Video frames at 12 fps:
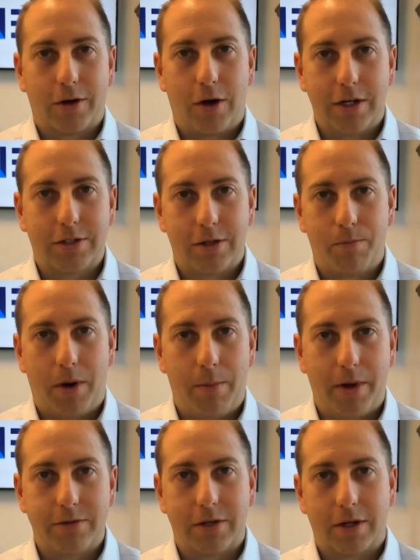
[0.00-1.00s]
The cost of the
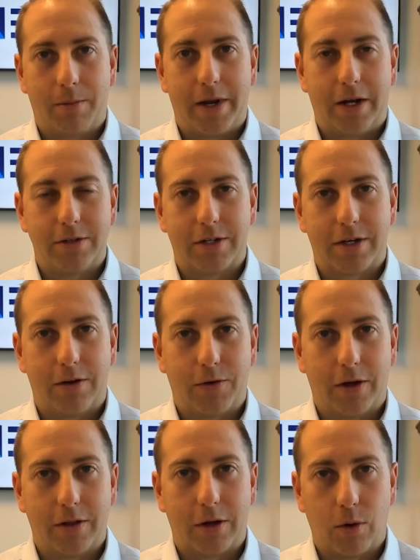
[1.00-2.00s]
pump hasn't come down
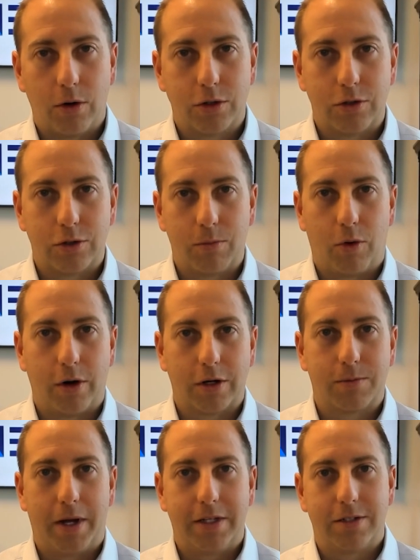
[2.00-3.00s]
significantly. Groceries are more
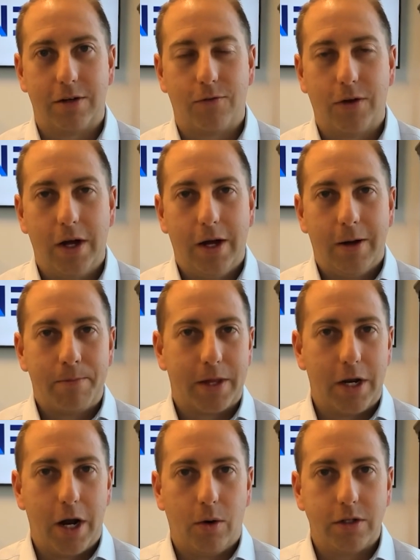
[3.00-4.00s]
expensive,
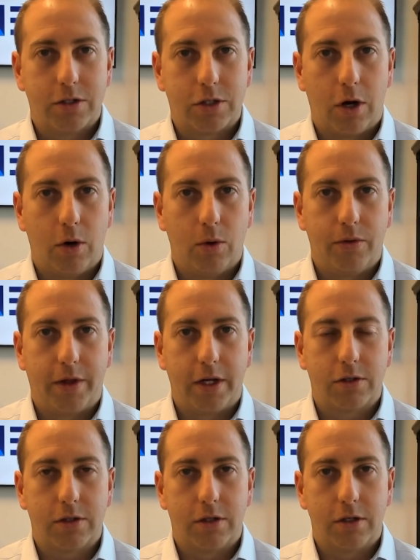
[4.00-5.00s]
and so
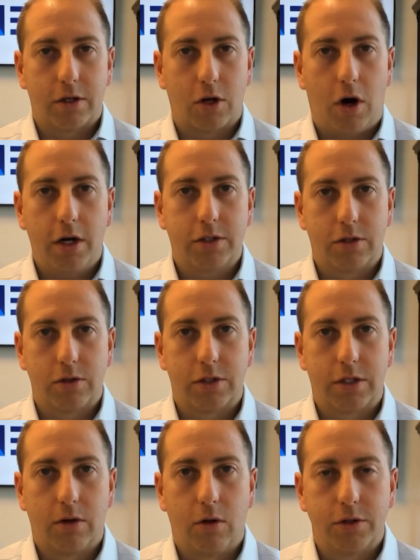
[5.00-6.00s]
the costs are
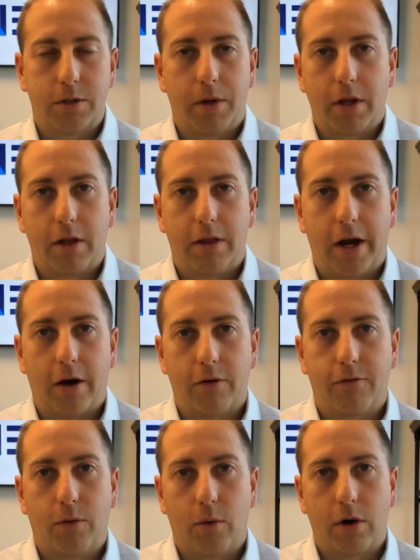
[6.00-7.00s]
still ultimately
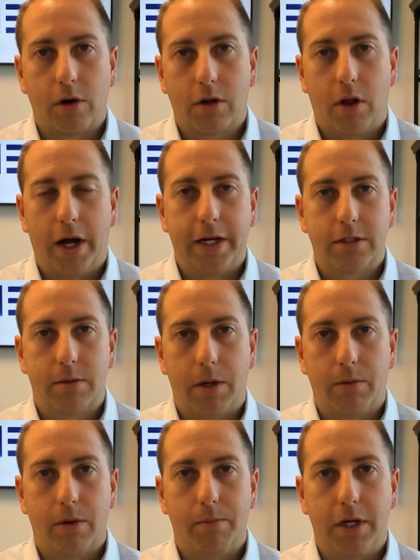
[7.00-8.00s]
there for clients to be
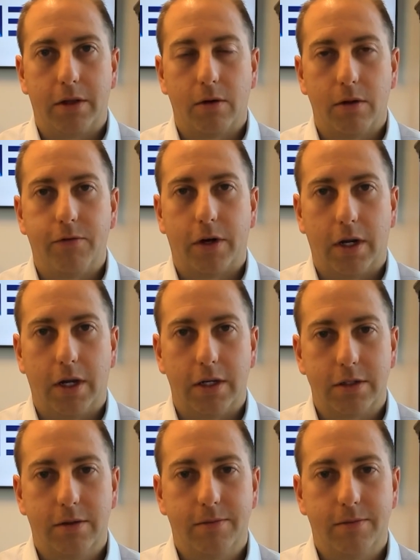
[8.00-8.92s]
able to meet their living needs.